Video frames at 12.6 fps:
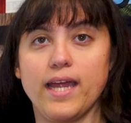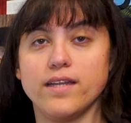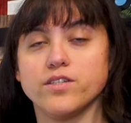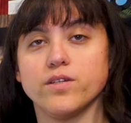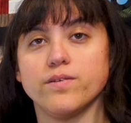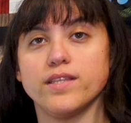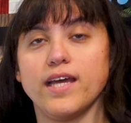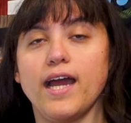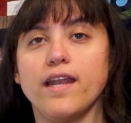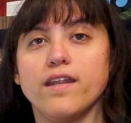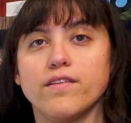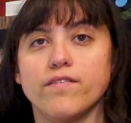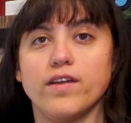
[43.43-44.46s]
And so at the
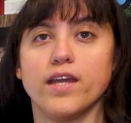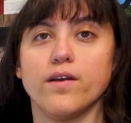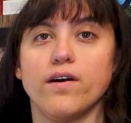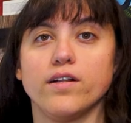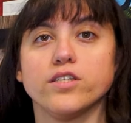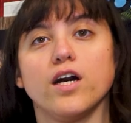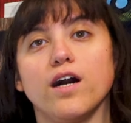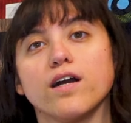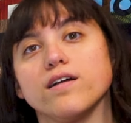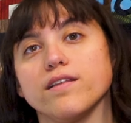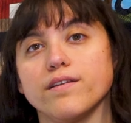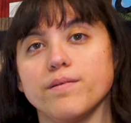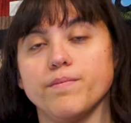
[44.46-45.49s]
end of the video, I'll talk a
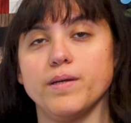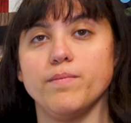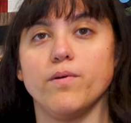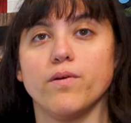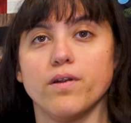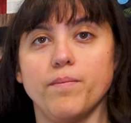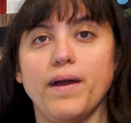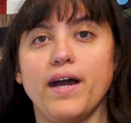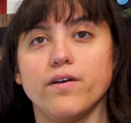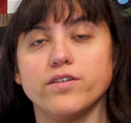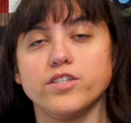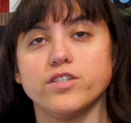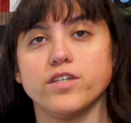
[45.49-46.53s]
little bit more
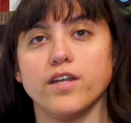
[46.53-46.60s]
about,